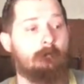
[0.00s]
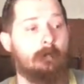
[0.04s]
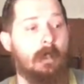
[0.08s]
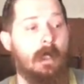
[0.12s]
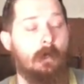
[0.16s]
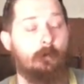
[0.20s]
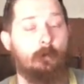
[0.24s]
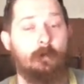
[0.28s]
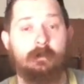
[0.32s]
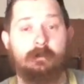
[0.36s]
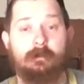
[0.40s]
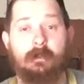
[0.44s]

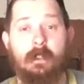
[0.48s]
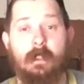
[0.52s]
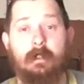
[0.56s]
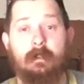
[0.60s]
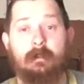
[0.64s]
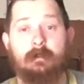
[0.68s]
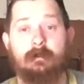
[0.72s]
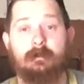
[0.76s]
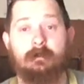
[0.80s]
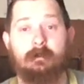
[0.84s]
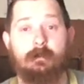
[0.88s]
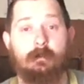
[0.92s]
In which
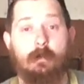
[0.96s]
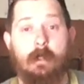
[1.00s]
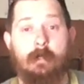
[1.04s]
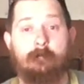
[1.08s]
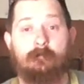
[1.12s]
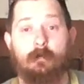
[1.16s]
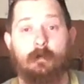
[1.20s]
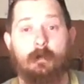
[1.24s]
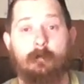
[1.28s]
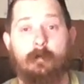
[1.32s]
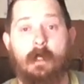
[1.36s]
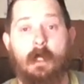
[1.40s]
case, you don't
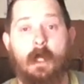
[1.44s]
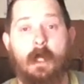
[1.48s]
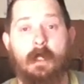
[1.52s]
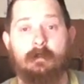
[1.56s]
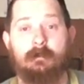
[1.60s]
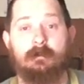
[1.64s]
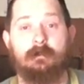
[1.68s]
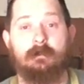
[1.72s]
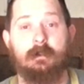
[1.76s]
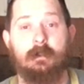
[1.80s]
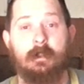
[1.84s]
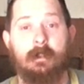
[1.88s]
have to worry about
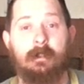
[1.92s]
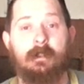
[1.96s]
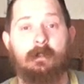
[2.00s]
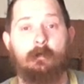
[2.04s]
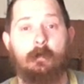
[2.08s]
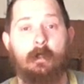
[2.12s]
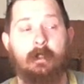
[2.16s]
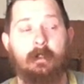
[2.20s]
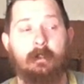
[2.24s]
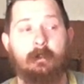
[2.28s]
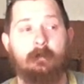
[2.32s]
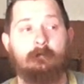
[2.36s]
oxygen
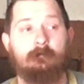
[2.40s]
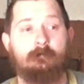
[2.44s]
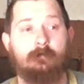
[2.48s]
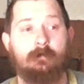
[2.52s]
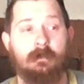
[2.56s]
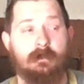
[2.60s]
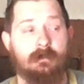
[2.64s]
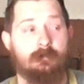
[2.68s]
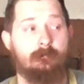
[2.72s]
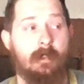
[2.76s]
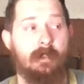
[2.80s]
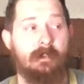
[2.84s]
anyway.
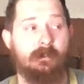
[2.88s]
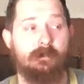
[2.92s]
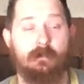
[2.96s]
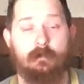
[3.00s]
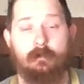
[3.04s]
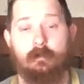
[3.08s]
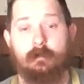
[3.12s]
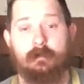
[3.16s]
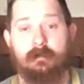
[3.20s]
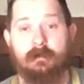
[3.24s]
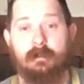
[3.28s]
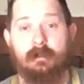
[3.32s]
Just make
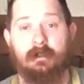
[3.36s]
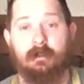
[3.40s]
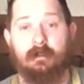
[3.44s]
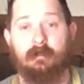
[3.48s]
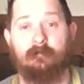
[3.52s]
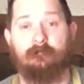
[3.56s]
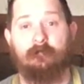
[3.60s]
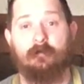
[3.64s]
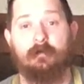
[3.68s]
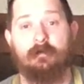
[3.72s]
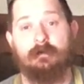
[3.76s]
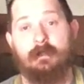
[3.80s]
sure you stick it
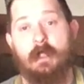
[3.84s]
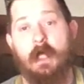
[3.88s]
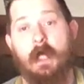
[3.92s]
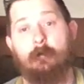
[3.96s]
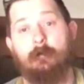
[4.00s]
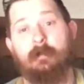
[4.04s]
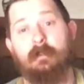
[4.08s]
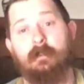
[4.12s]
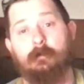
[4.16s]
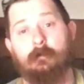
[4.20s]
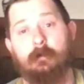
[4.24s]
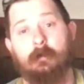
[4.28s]
the first
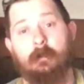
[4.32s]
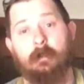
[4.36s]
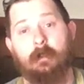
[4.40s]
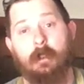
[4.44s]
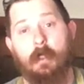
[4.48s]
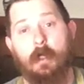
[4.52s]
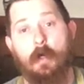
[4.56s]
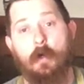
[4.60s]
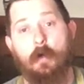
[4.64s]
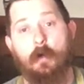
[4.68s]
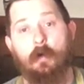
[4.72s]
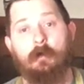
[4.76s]
time and you're good to
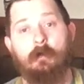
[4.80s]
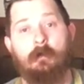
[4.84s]
go.